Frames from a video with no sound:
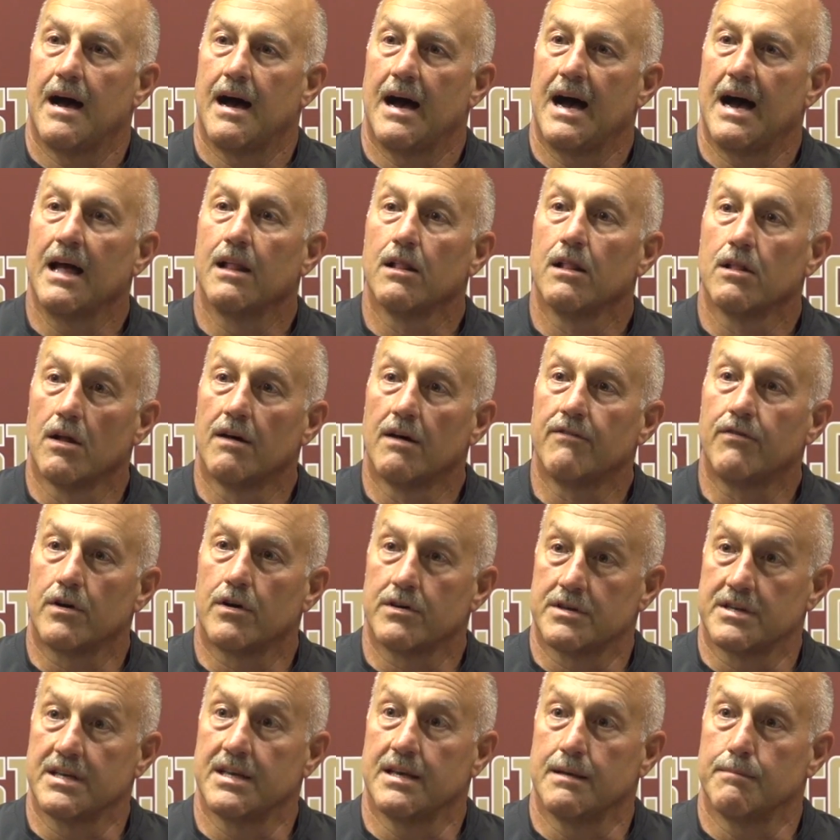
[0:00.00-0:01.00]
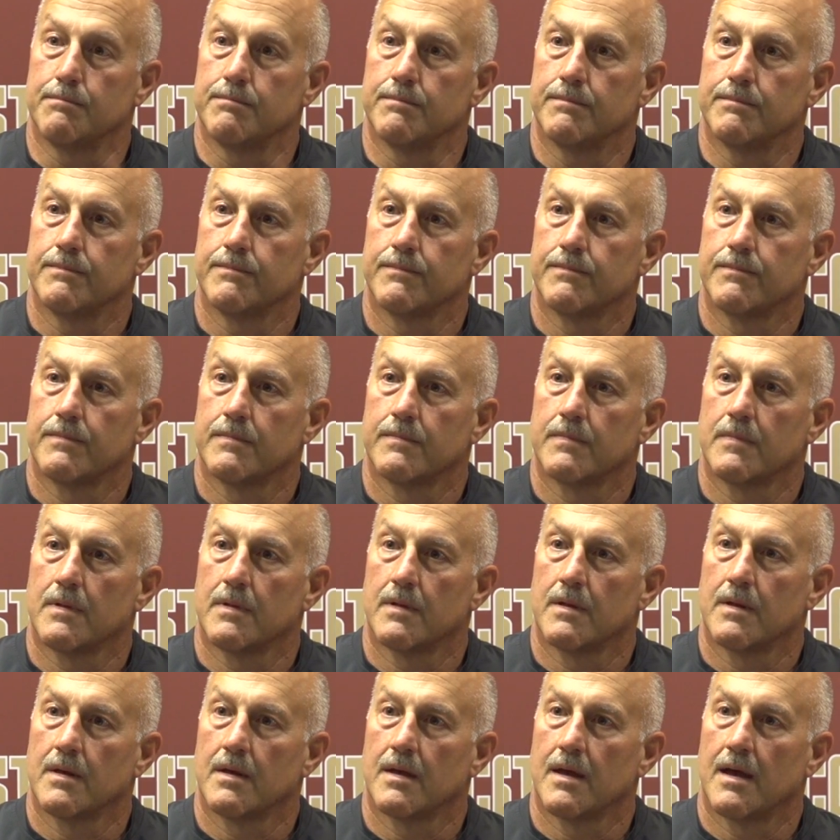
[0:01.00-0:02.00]
I love our team.
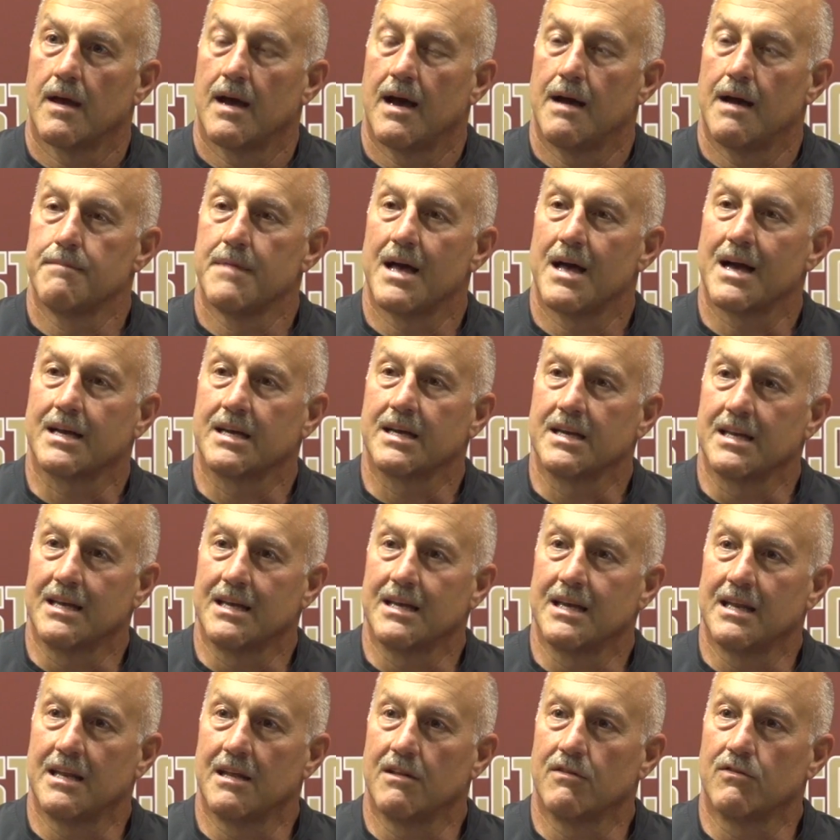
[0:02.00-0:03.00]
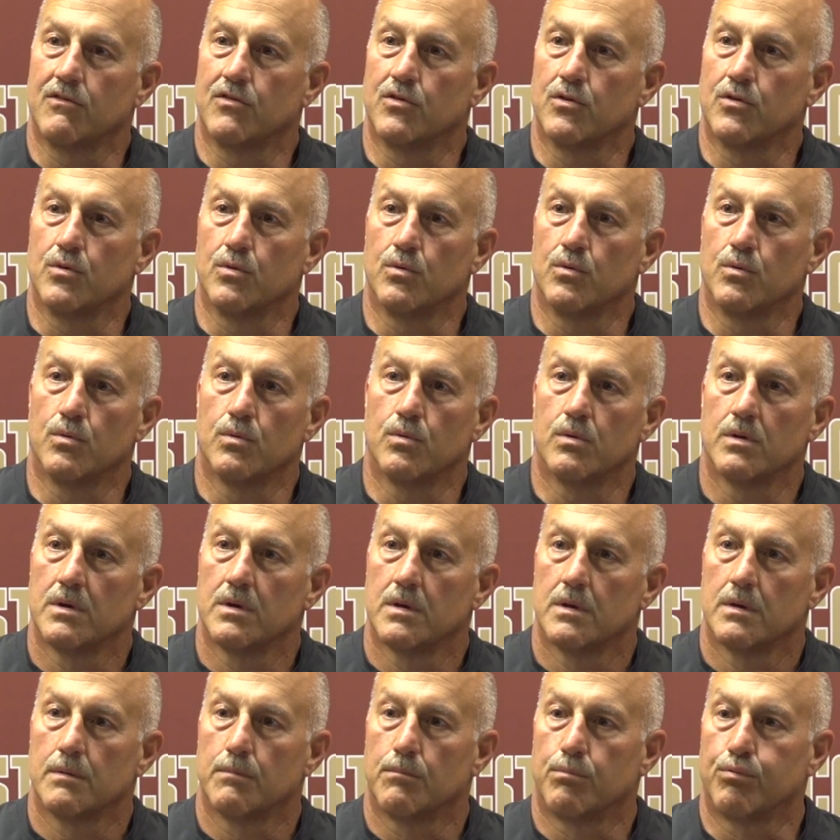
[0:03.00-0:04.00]
I'm not going to get into
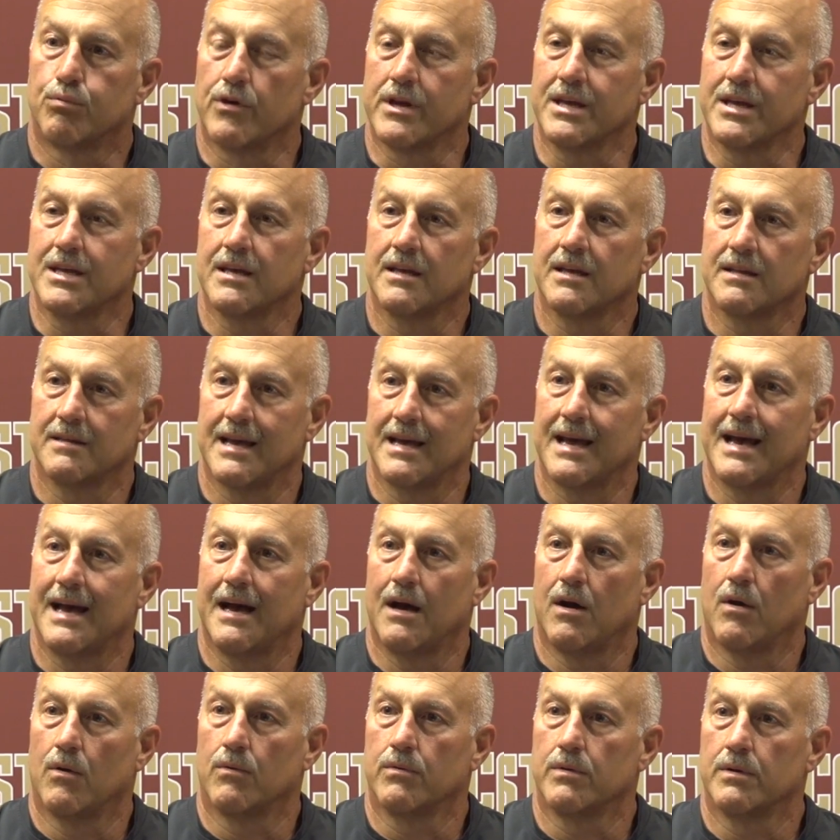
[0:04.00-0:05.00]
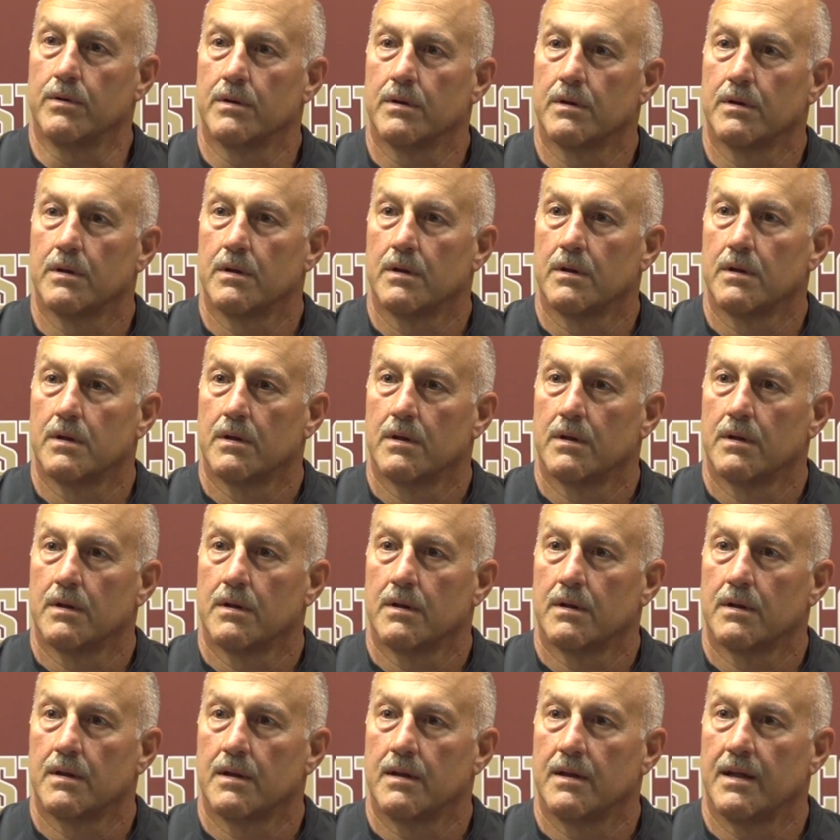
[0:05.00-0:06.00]
breaking down
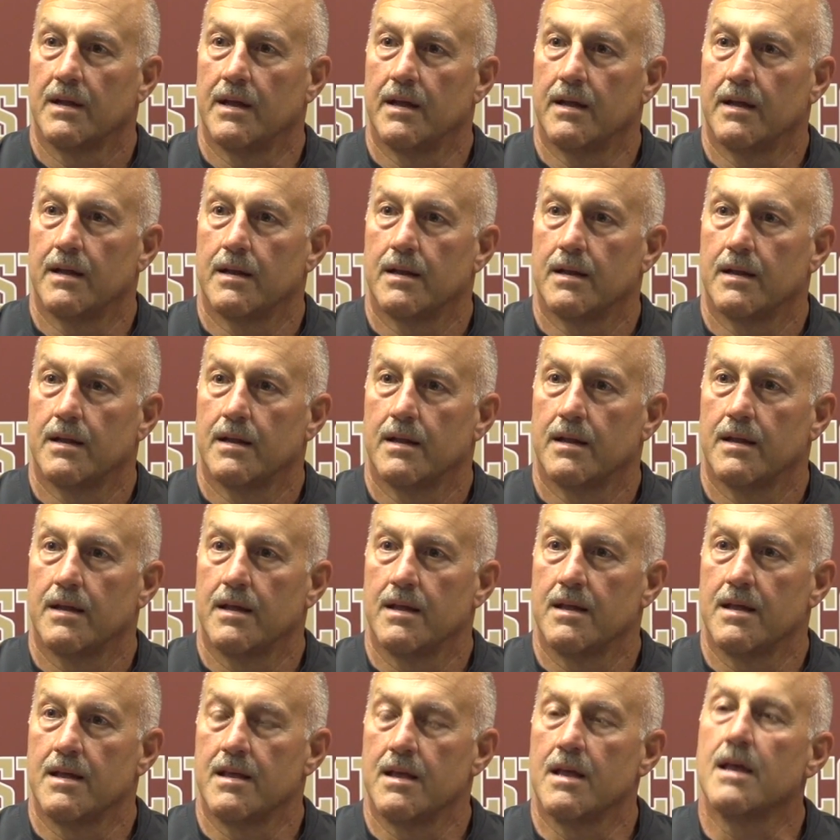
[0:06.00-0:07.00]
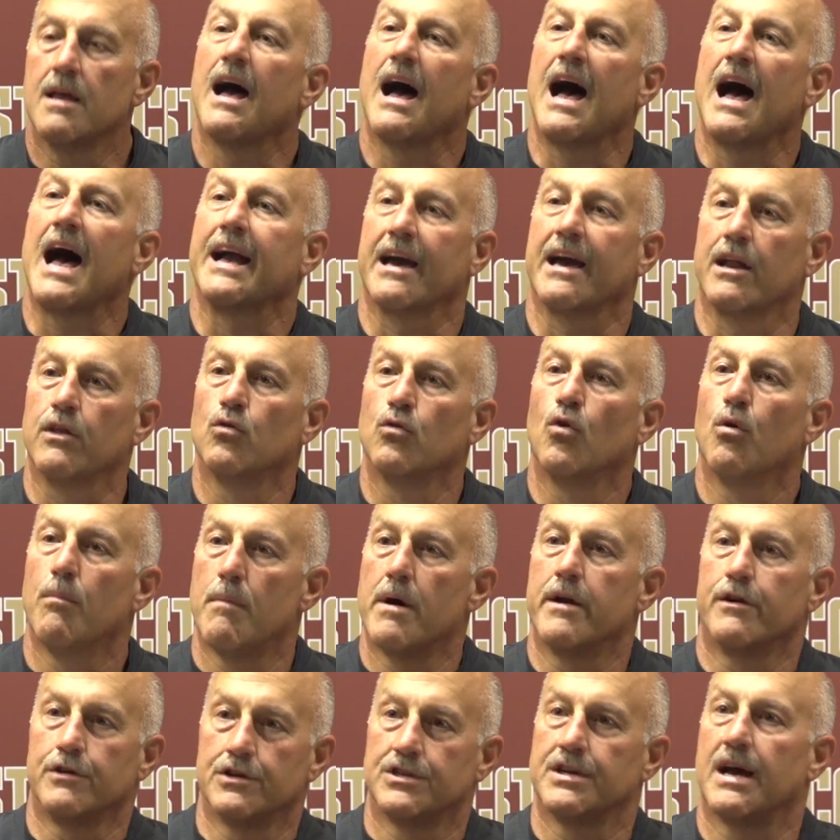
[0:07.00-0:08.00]
I got to do a
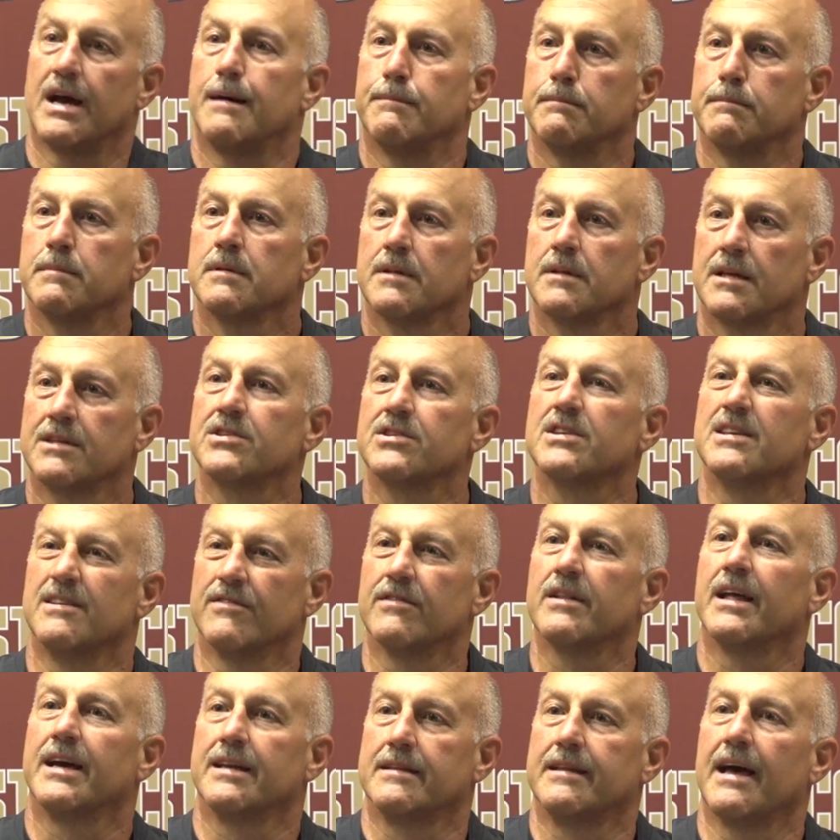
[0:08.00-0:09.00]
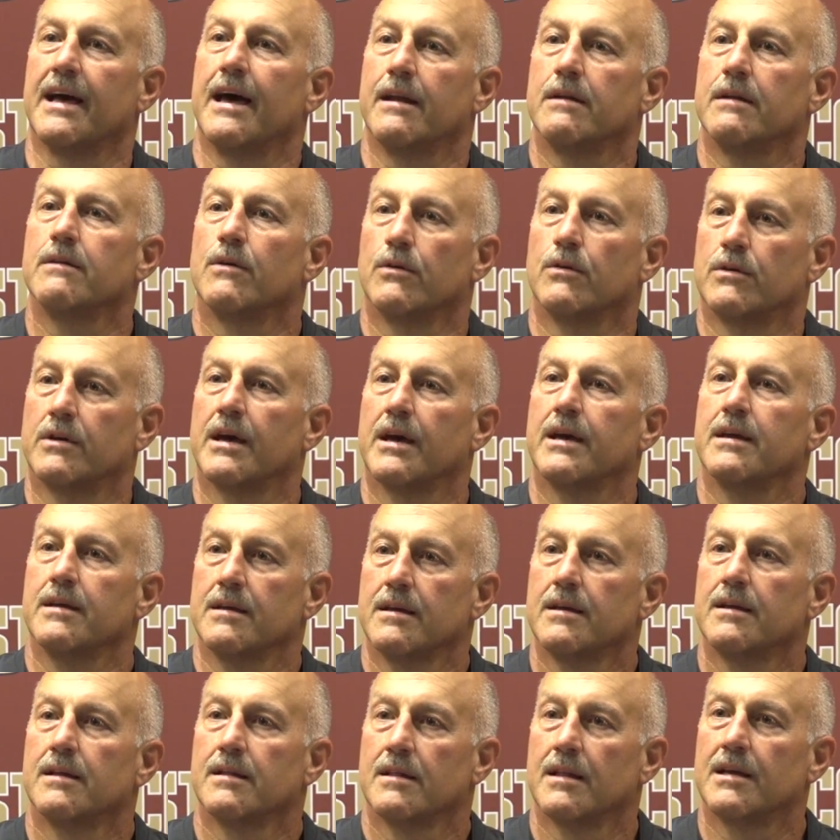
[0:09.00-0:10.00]
better job. Let's leave it like that, okay?
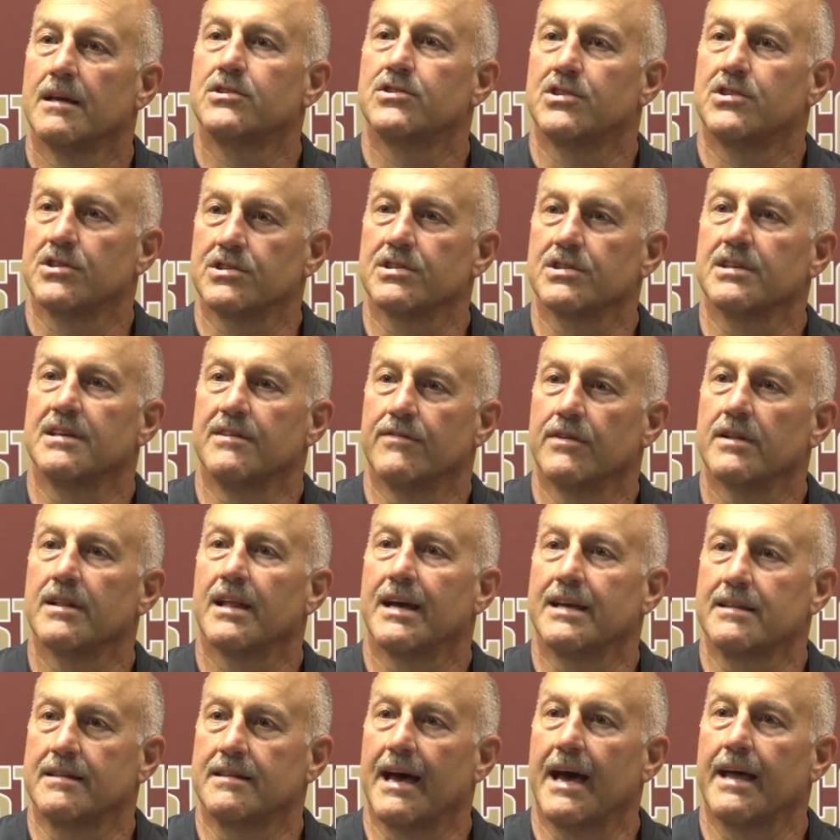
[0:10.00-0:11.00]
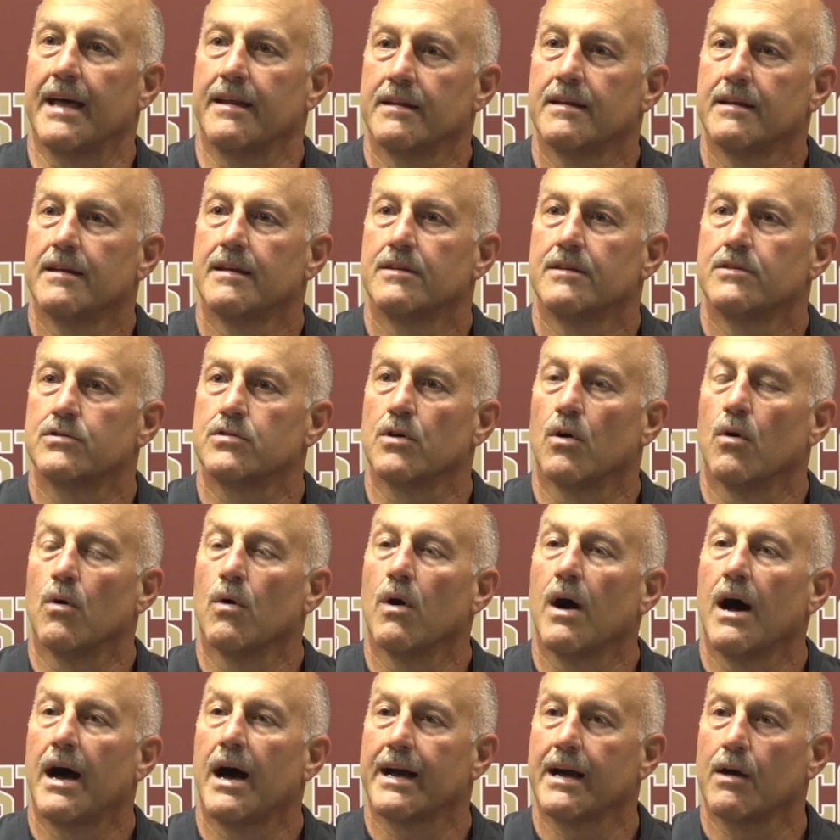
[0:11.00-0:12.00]
Let's just leave it like that.
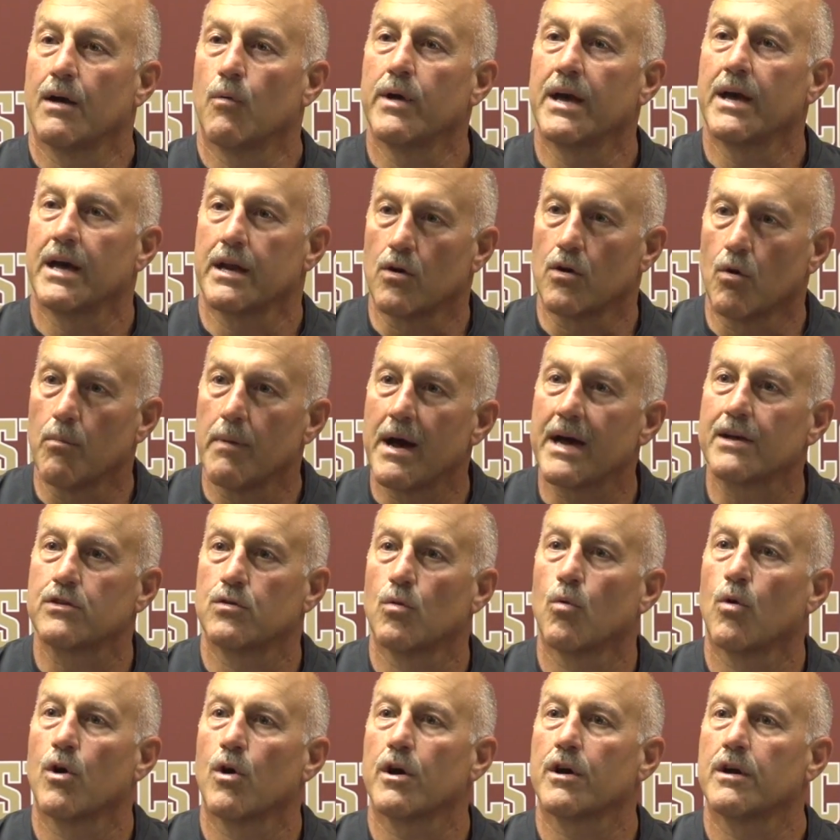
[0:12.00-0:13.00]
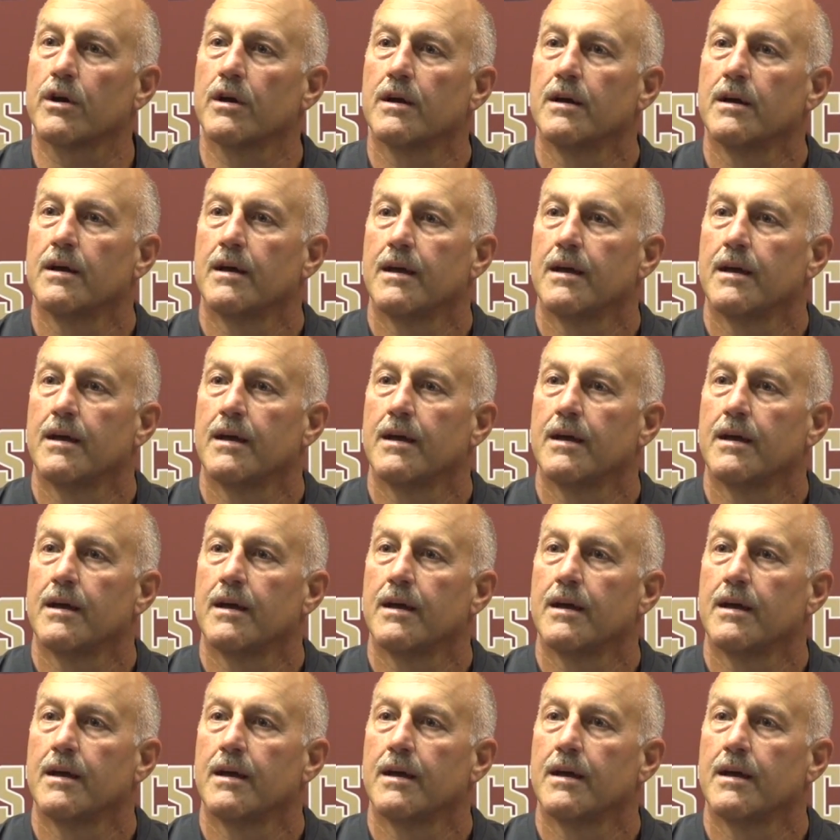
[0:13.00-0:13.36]
So we got to go back to work,